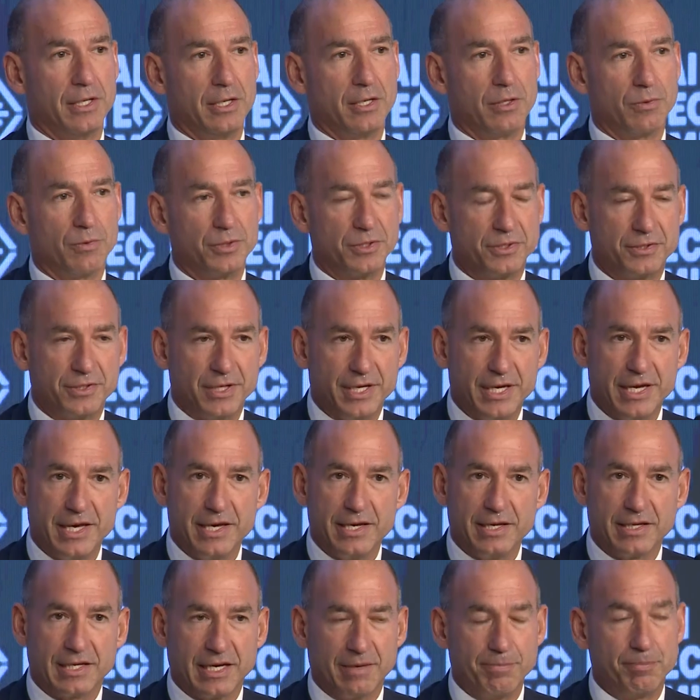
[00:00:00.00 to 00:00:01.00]
We're
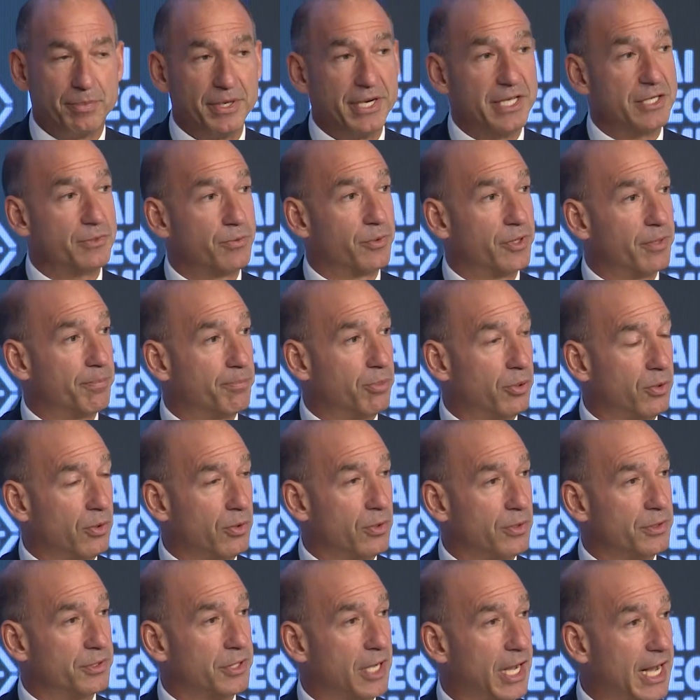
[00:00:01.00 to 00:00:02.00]
seeing companies want to
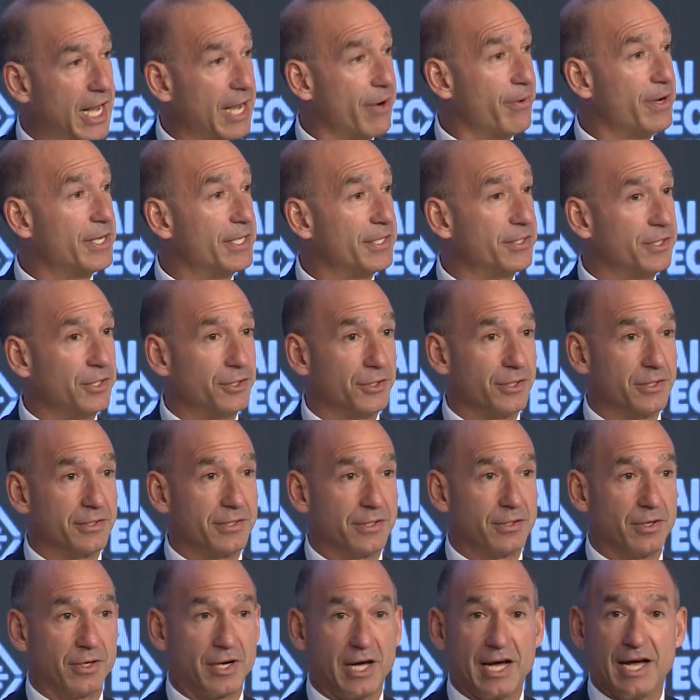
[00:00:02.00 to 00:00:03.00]
pause hiring decisions. They're
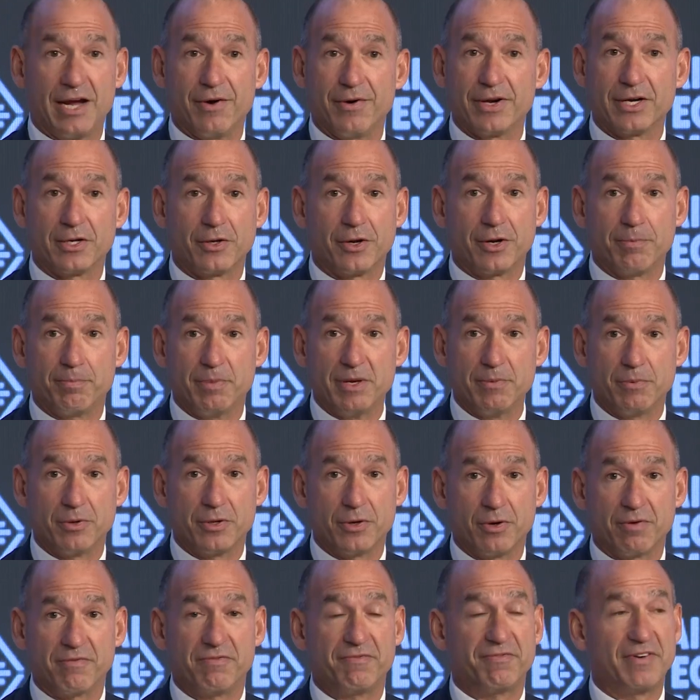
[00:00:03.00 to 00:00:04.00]
not hiring a lot of people, they're
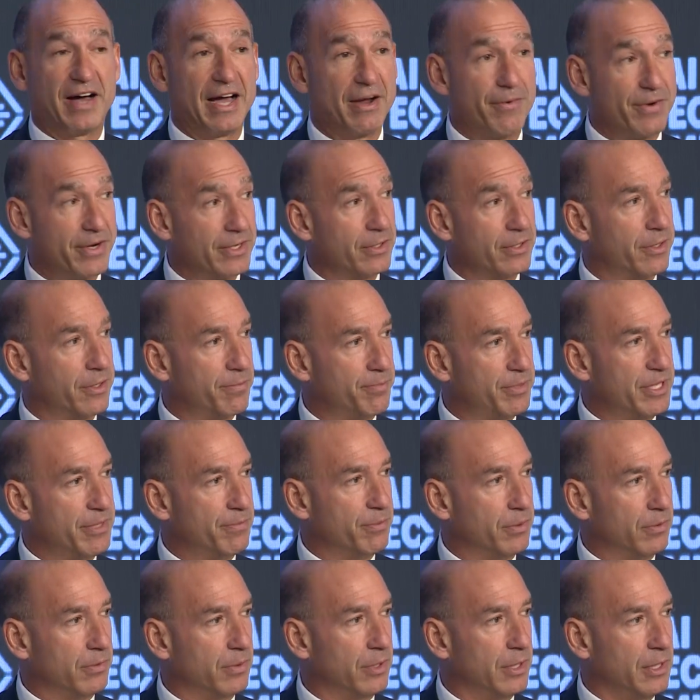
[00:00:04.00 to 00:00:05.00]
not firing a
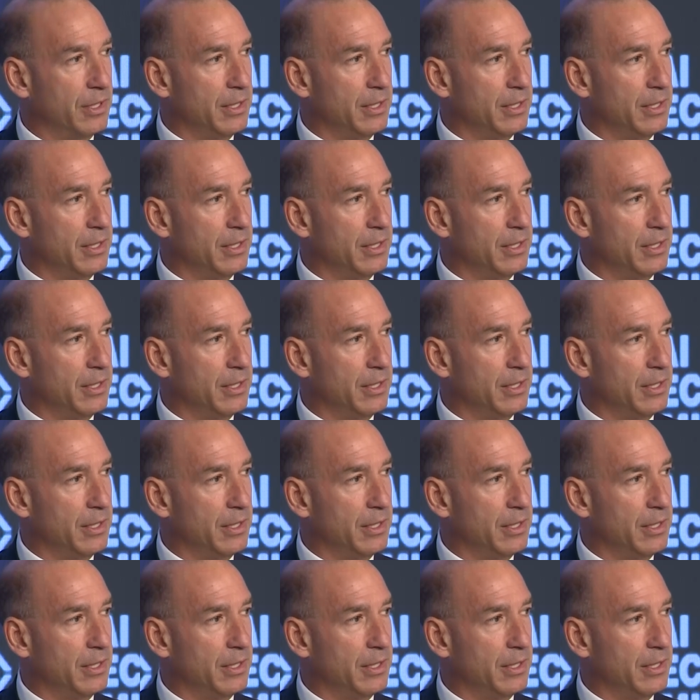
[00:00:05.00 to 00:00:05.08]
people.